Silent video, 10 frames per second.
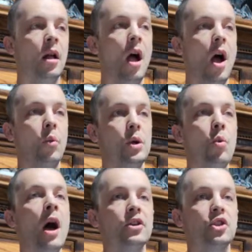we
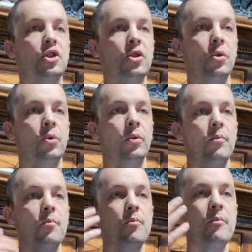want to
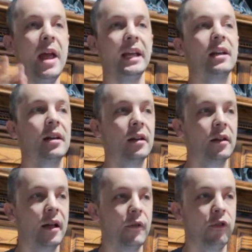make
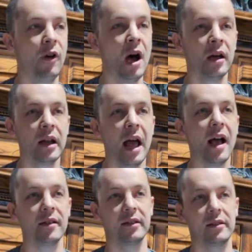fun
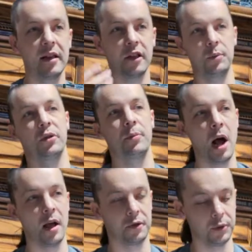as accessible as
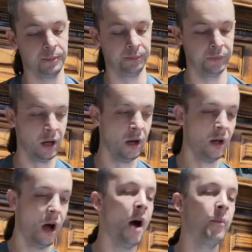possible.
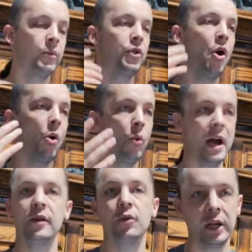So
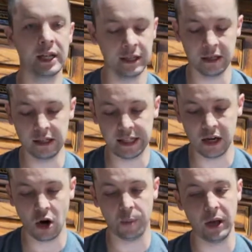ways we can
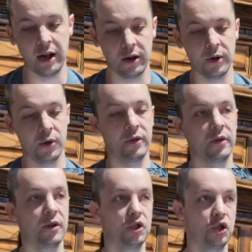get our
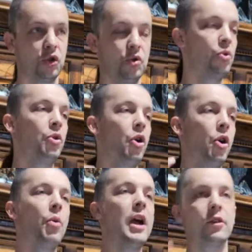players
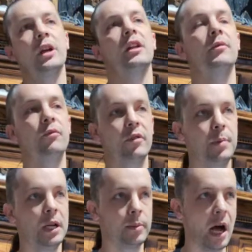or ways we can
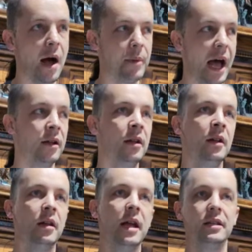speed up combat
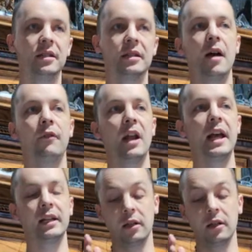is stuff like